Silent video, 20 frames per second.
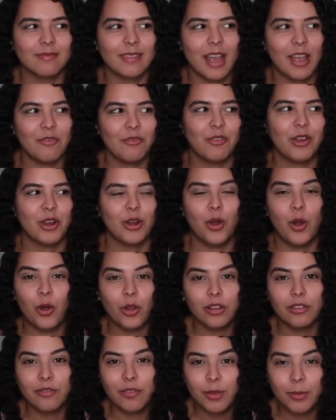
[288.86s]
I've read
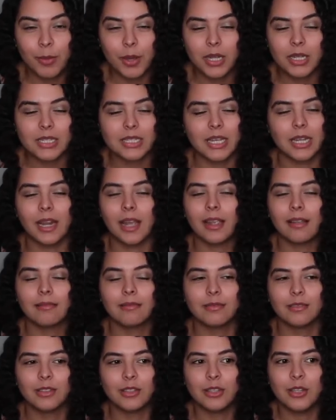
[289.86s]
all of the books and I
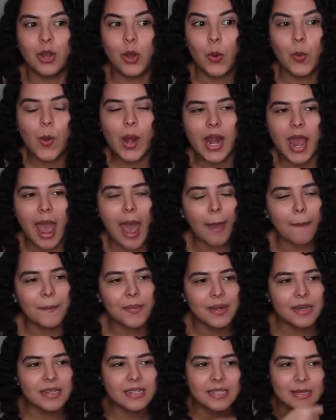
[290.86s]
know what
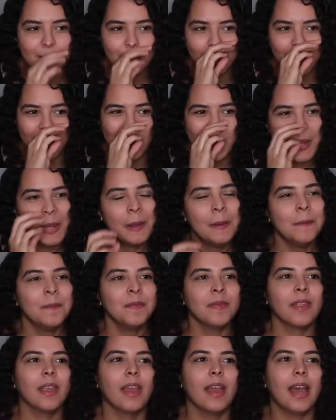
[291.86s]
happens. But
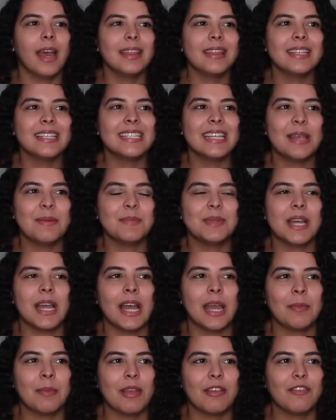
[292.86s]
at the same
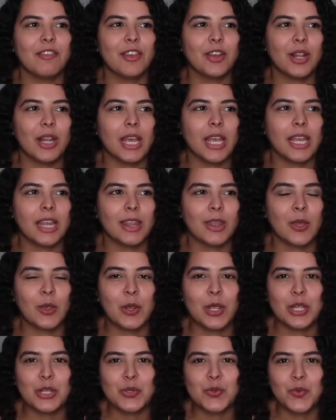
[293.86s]
time, I feel like there
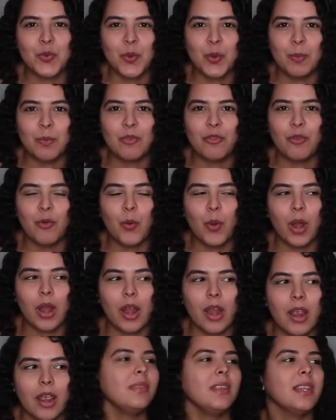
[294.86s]
is room
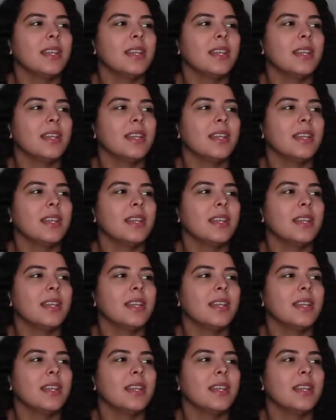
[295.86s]
for